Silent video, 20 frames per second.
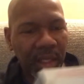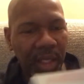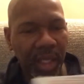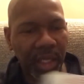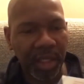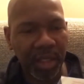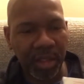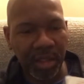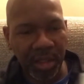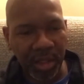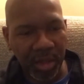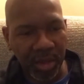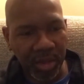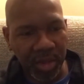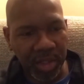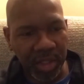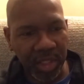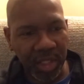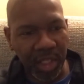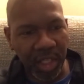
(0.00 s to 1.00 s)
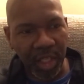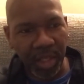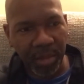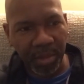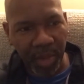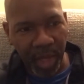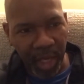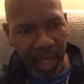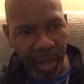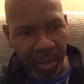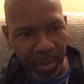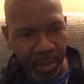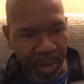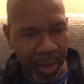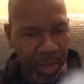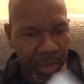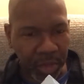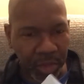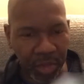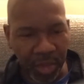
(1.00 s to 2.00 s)
I don't see my
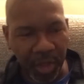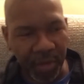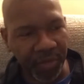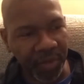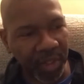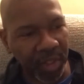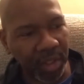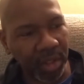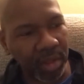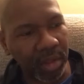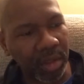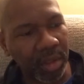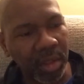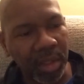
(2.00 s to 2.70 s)
birth certificate.